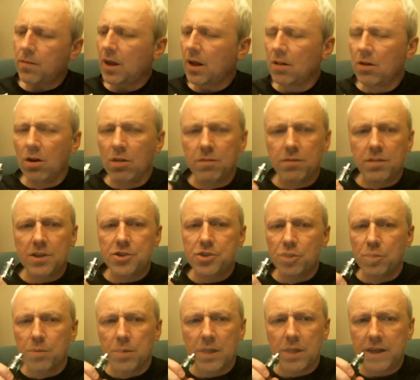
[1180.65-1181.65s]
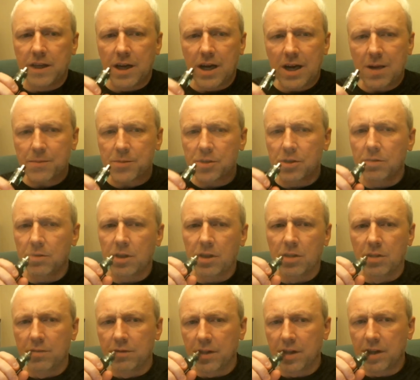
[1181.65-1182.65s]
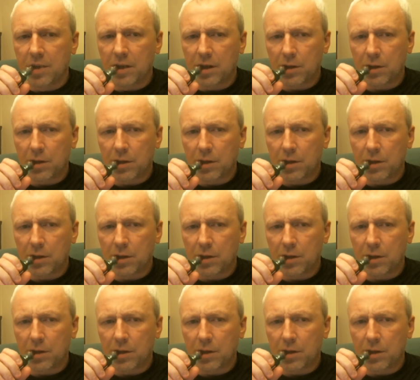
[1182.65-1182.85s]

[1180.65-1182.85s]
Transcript: Lovely jubbly, absolutely lovely.